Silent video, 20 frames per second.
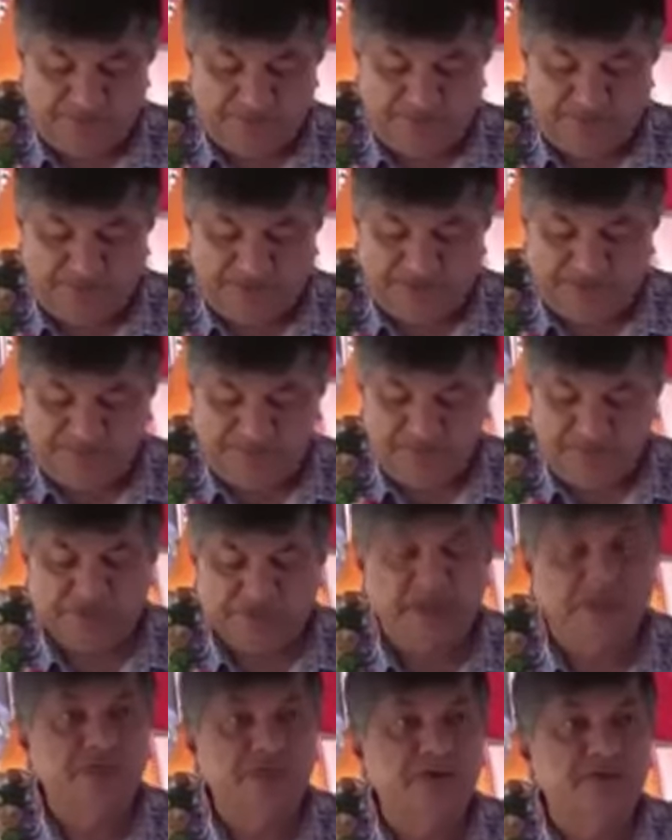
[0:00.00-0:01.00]
for a brighter
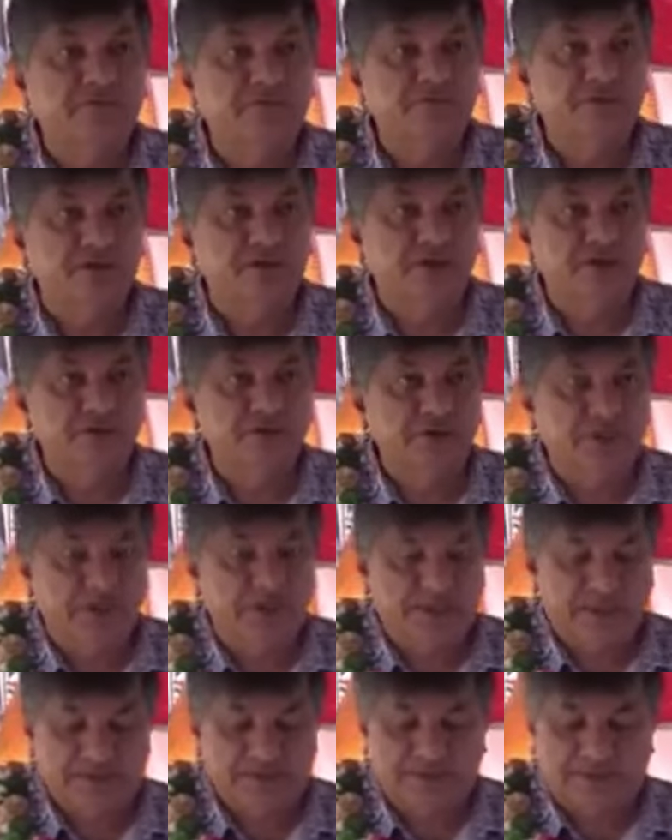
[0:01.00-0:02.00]
future for our
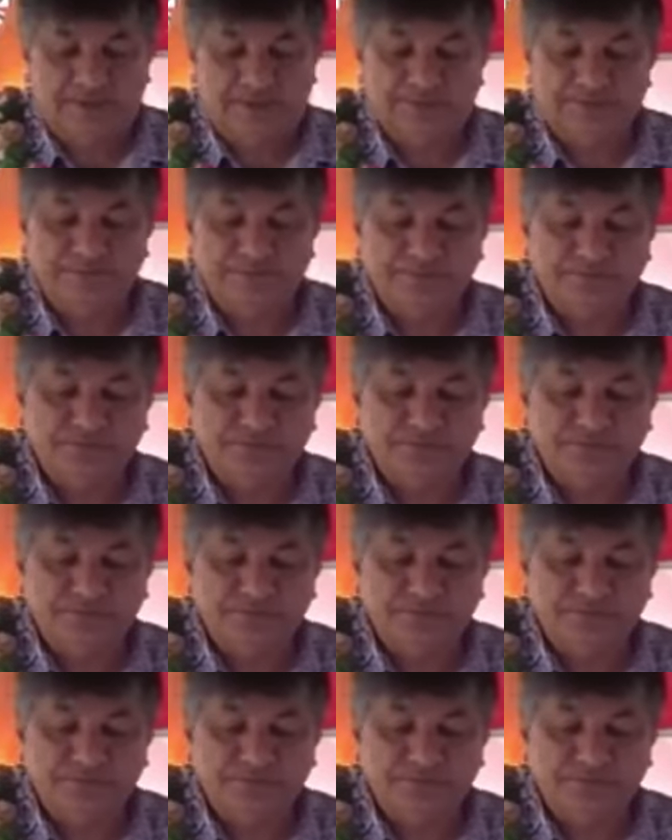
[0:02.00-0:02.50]
sugar industry.